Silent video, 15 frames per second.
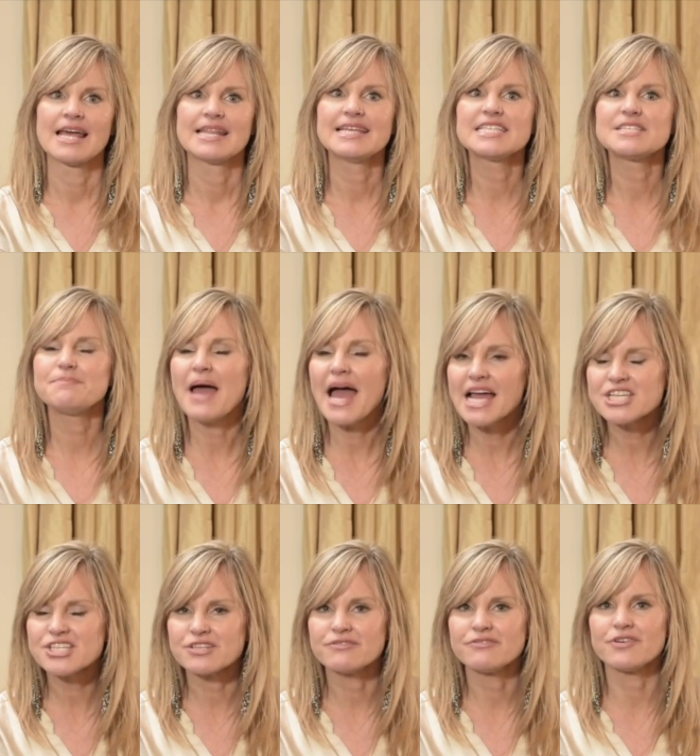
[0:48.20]
This
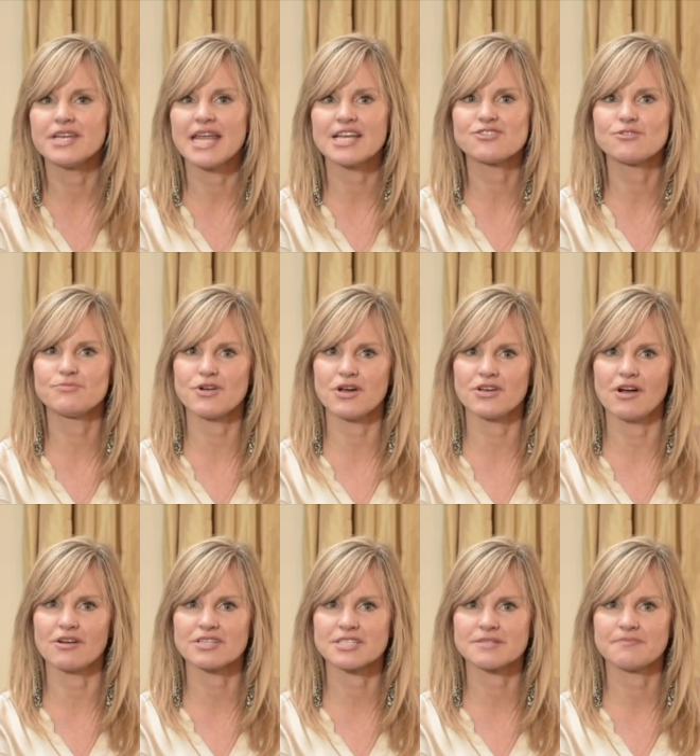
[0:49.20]
passion for natural
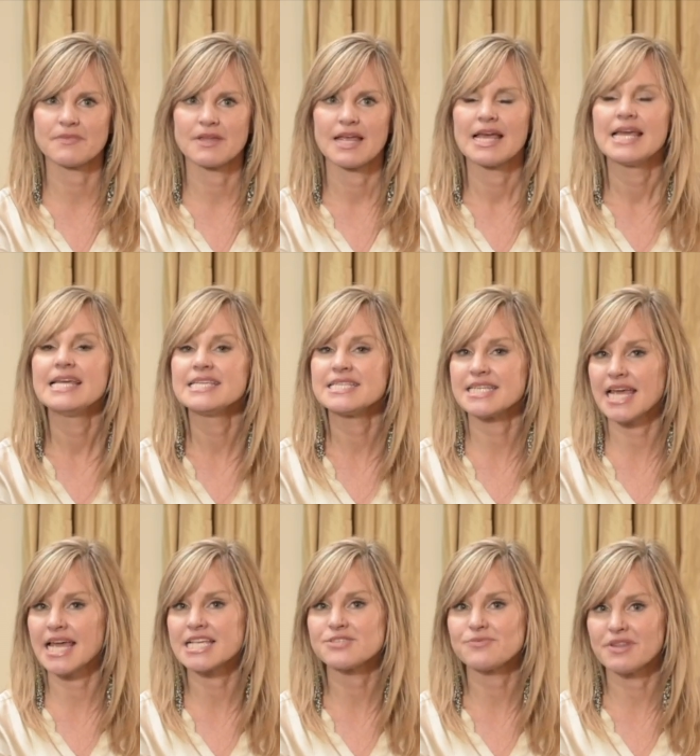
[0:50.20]
products he
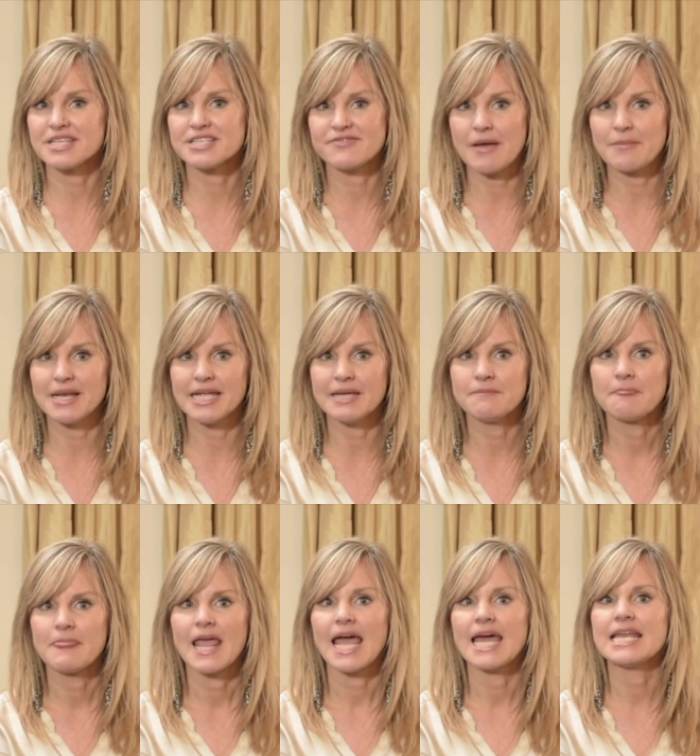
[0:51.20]
shares with his family
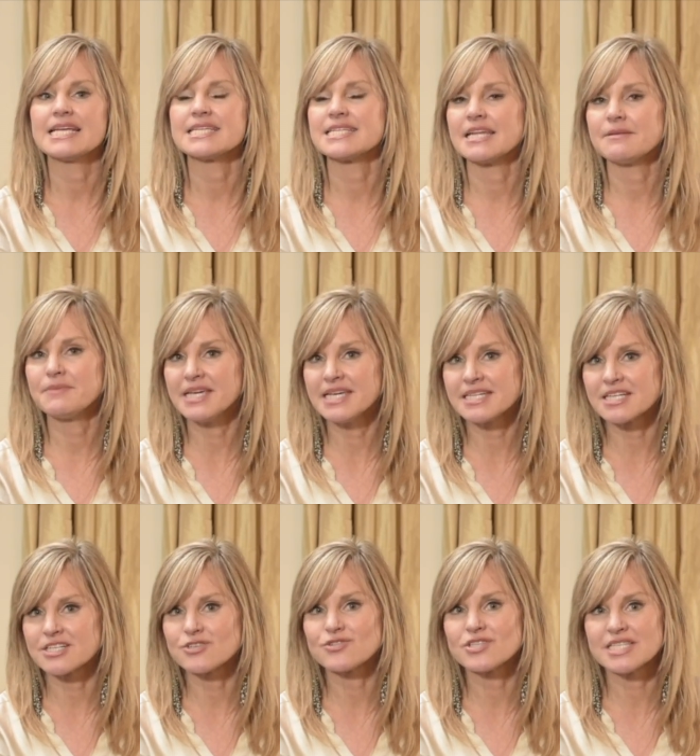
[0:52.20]
and has led
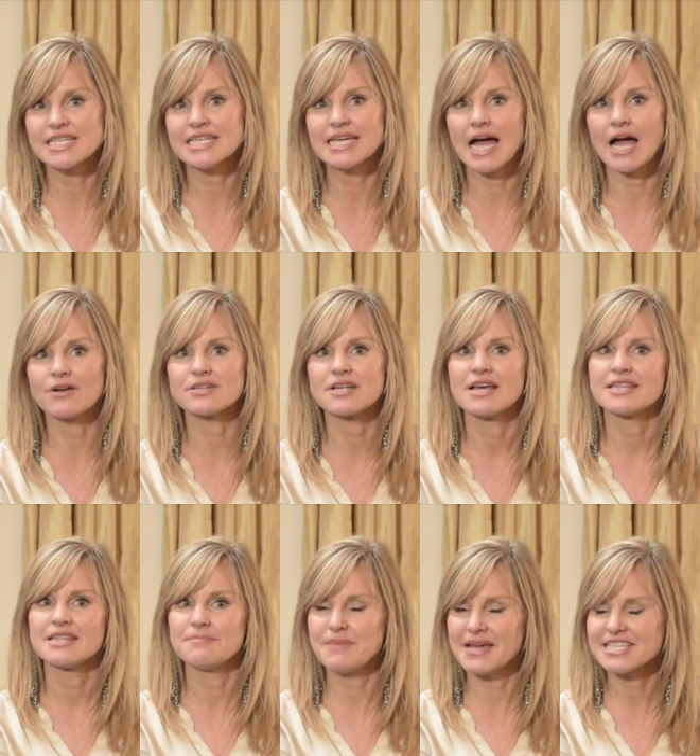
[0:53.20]
Peter to seek out
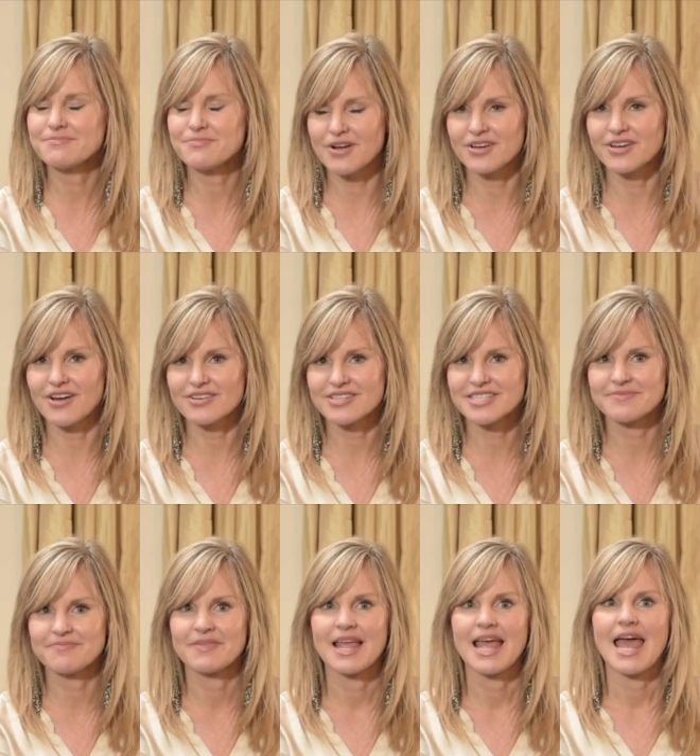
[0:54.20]
the best
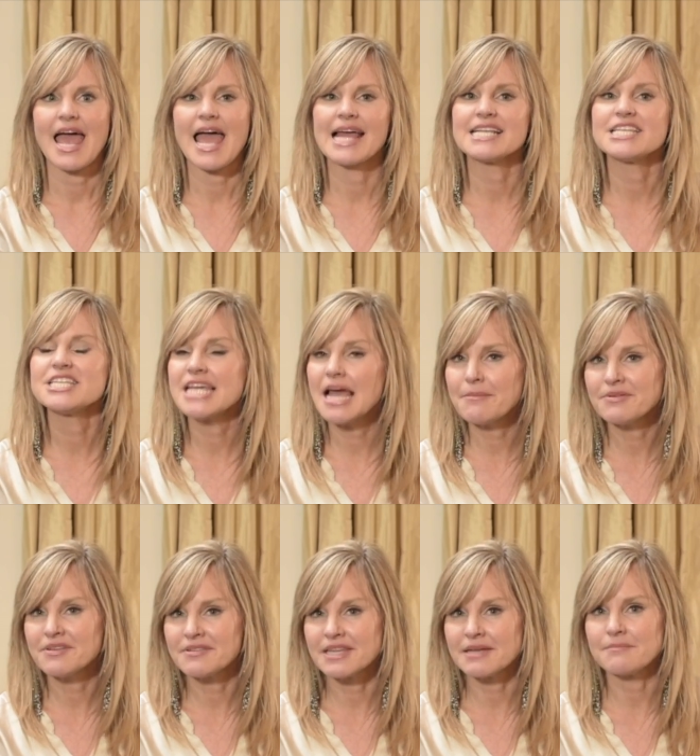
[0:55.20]
products and
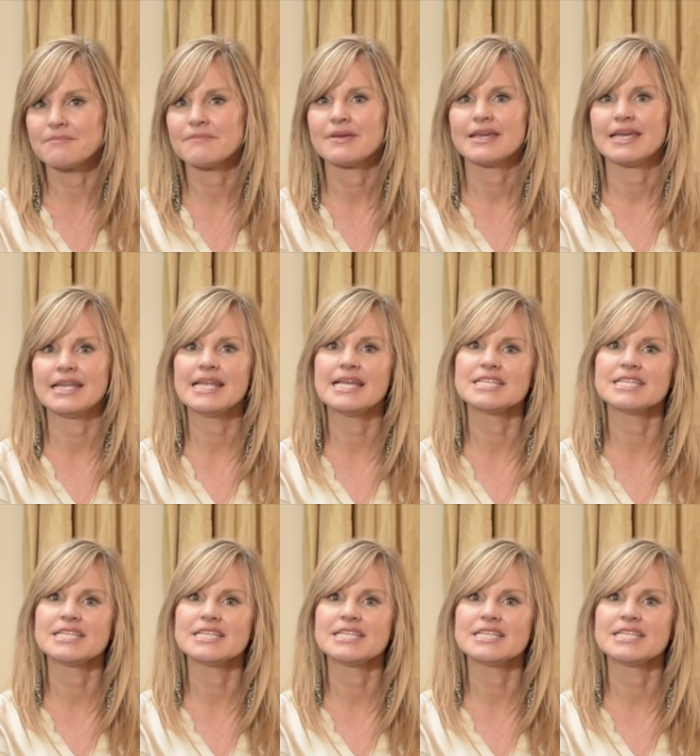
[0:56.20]
champion them in